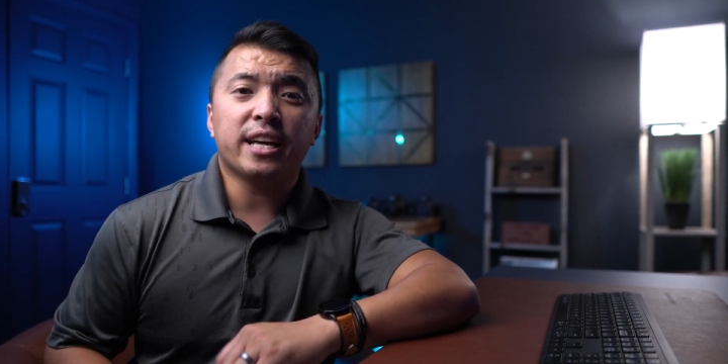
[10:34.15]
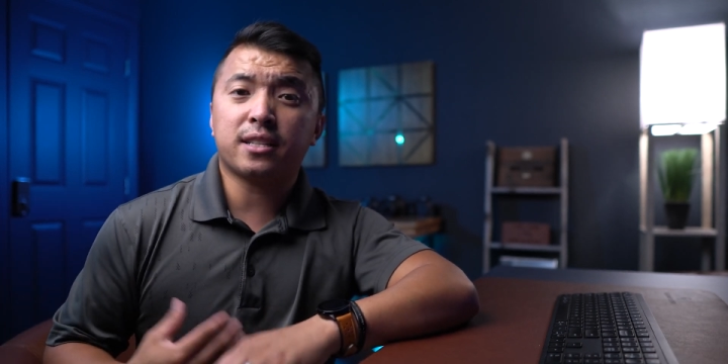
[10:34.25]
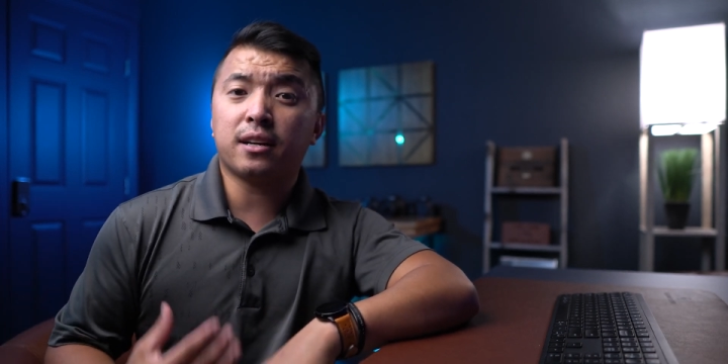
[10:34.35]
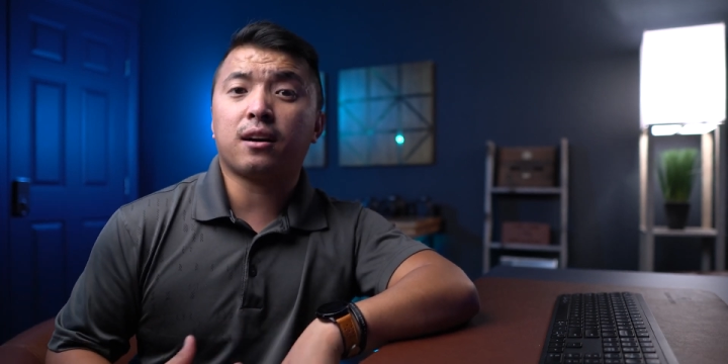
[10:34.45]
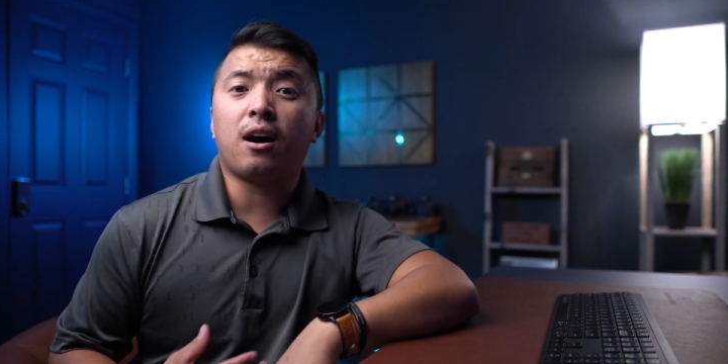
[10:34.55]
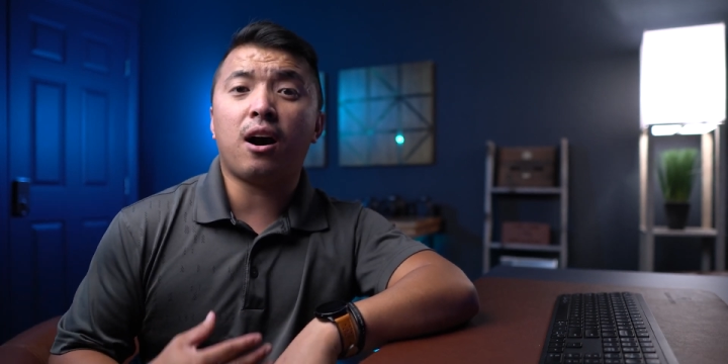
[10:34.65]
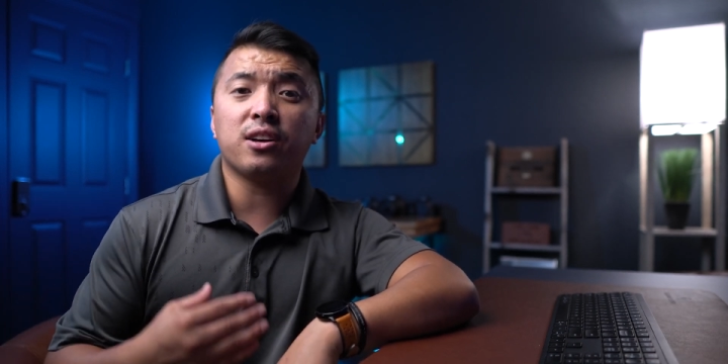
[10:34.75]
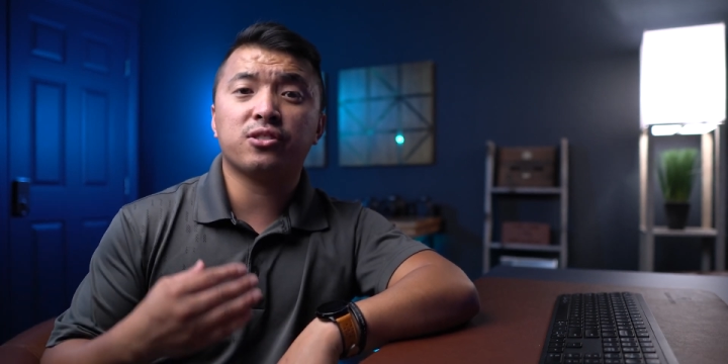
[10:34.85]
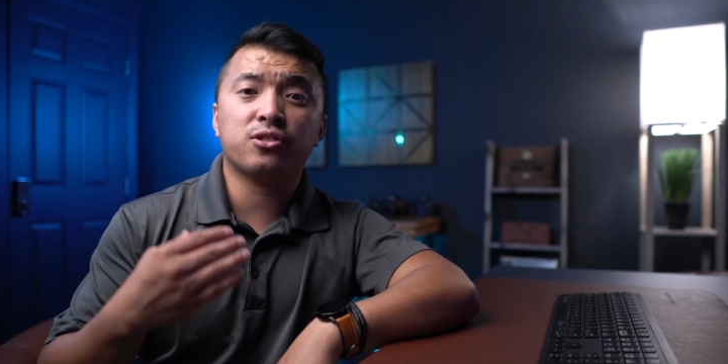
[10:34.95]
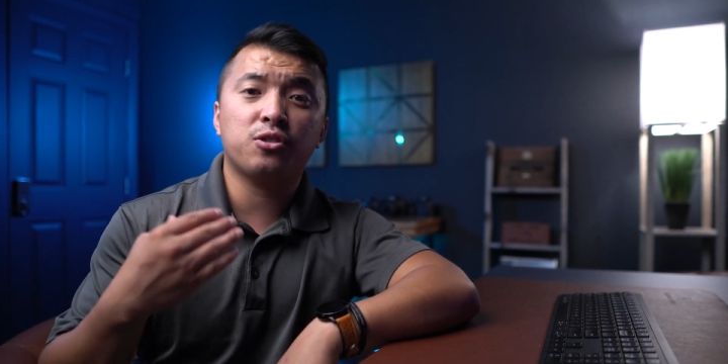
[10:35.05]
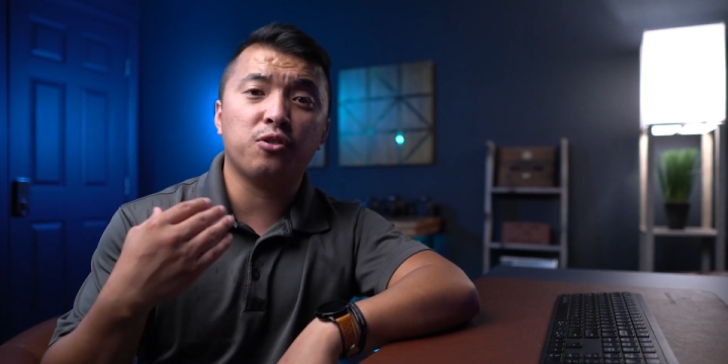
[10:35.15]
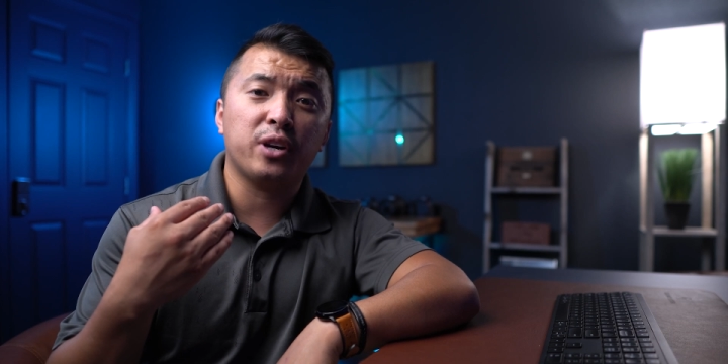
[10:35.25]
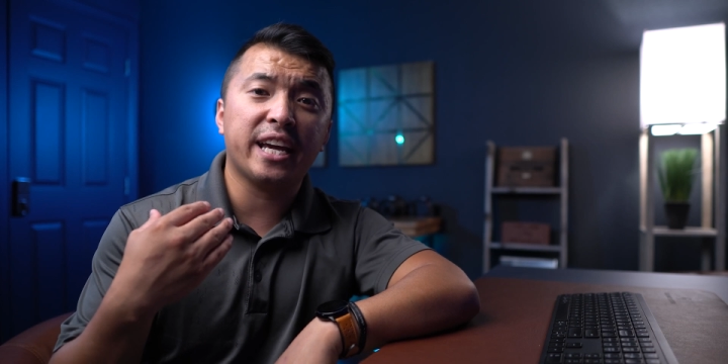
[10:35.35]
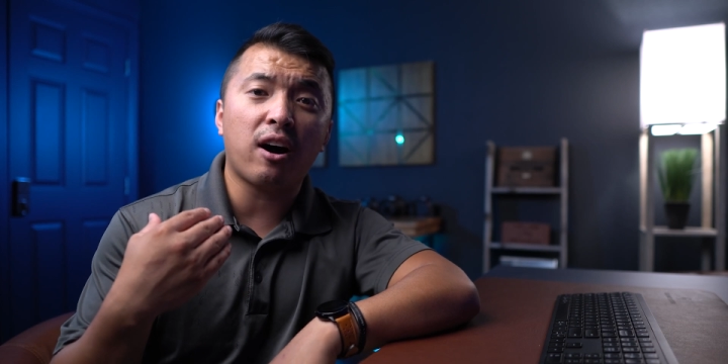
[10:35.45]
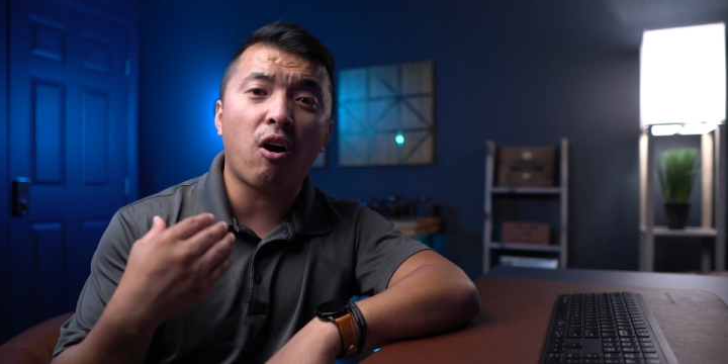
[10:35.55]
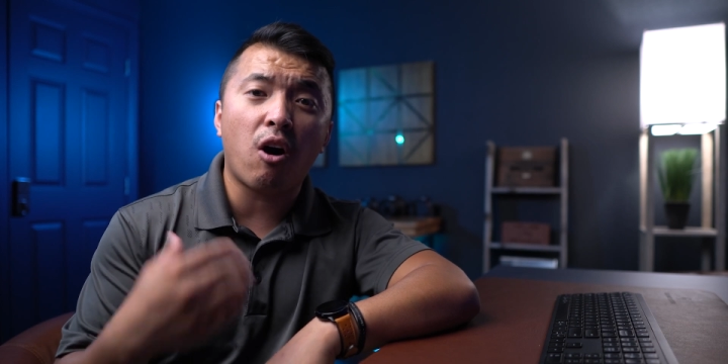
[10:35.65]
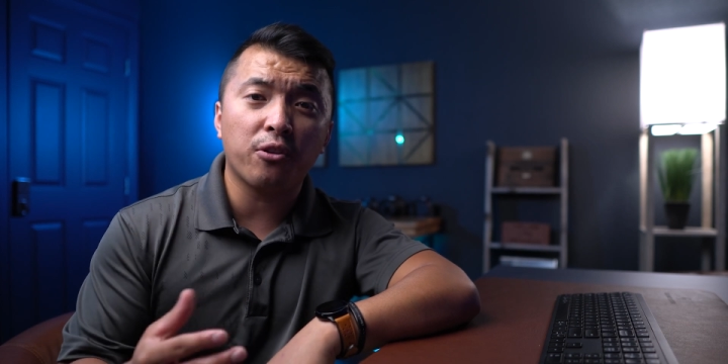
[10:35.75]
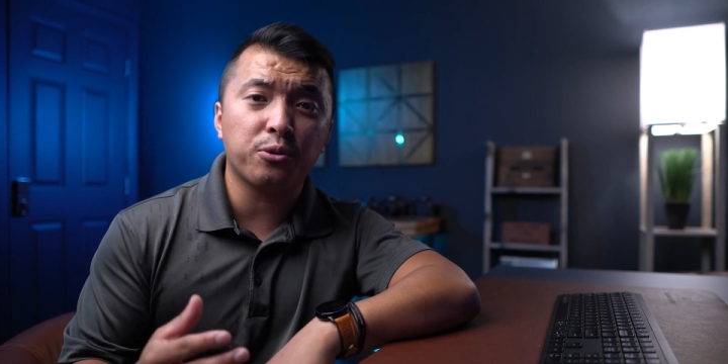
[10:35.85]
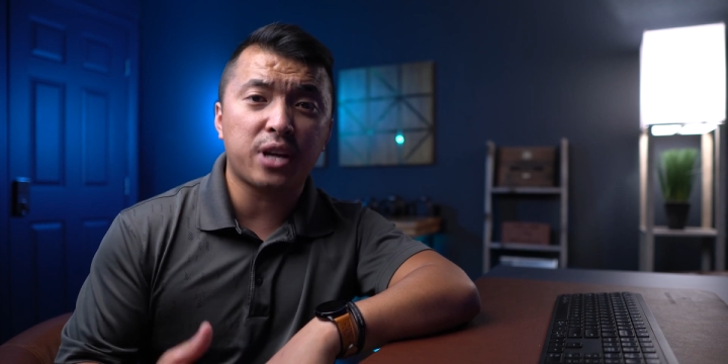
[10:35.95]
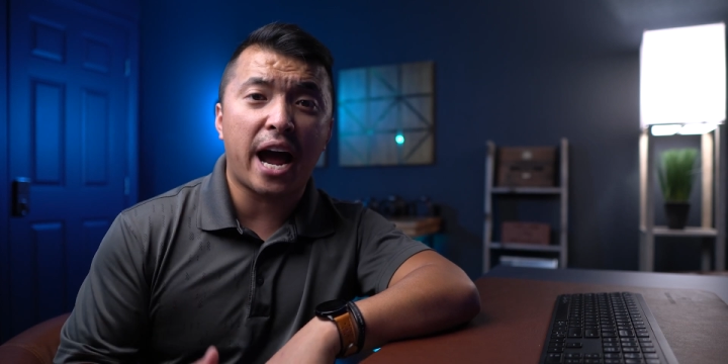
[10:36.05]
it's gonna cost to get all
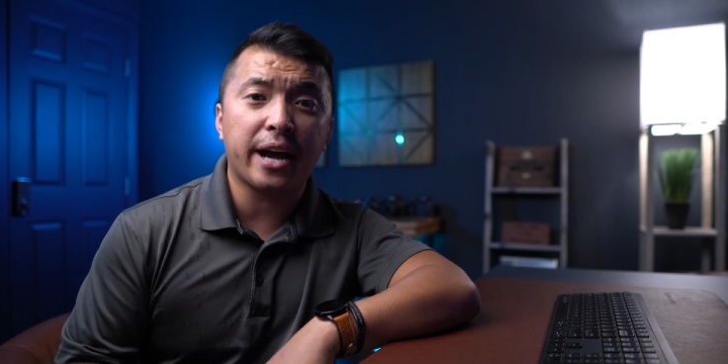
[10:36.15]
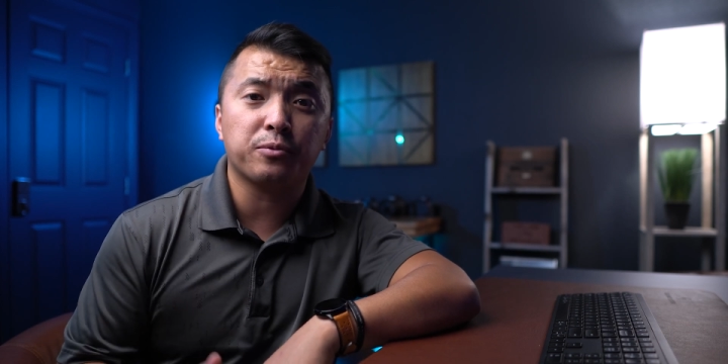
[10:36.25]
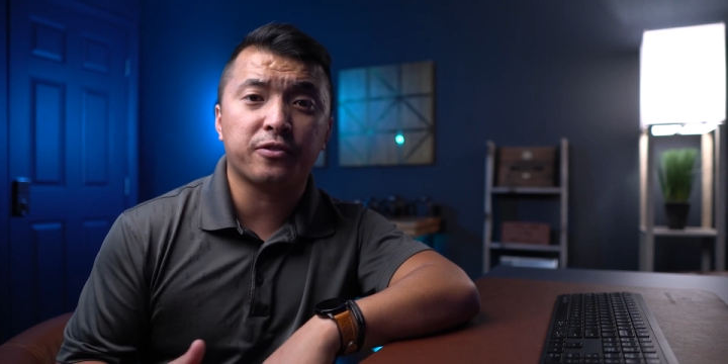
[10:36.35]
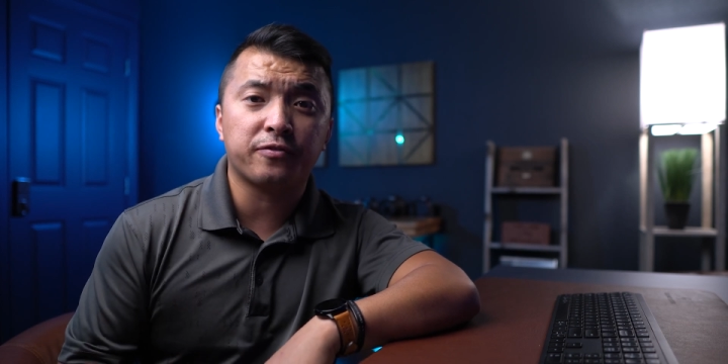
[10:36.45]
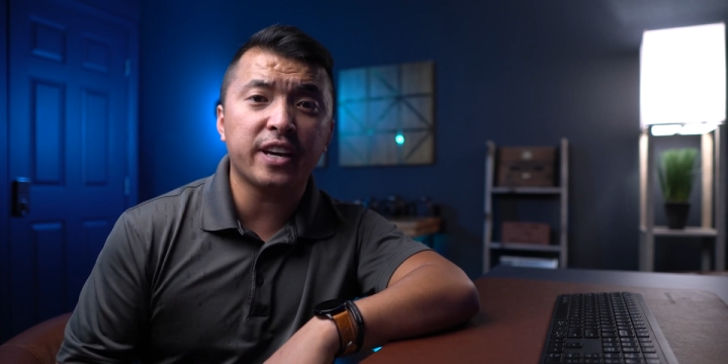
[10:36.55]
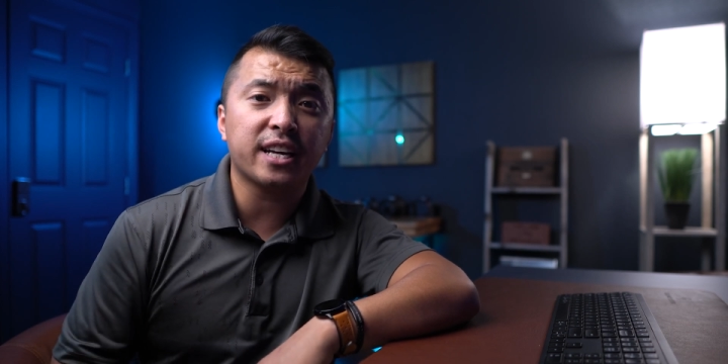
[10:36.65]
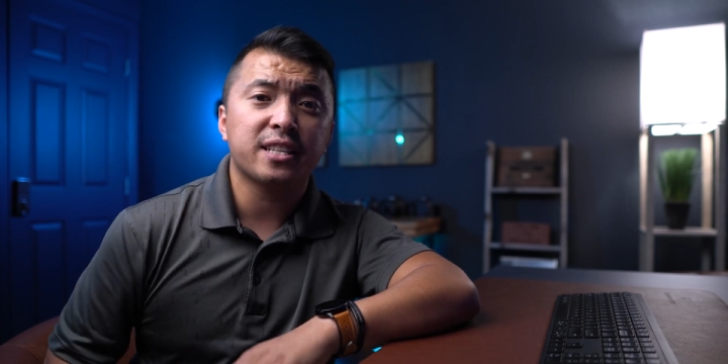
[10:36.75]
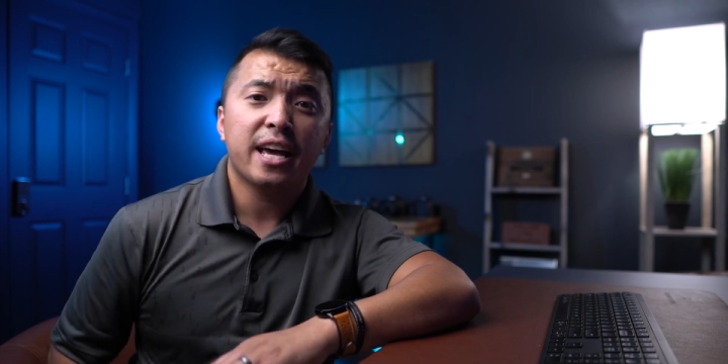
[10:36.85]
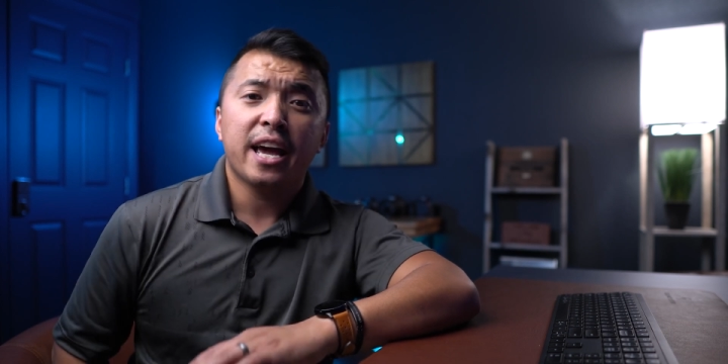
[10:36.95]
those items fixed,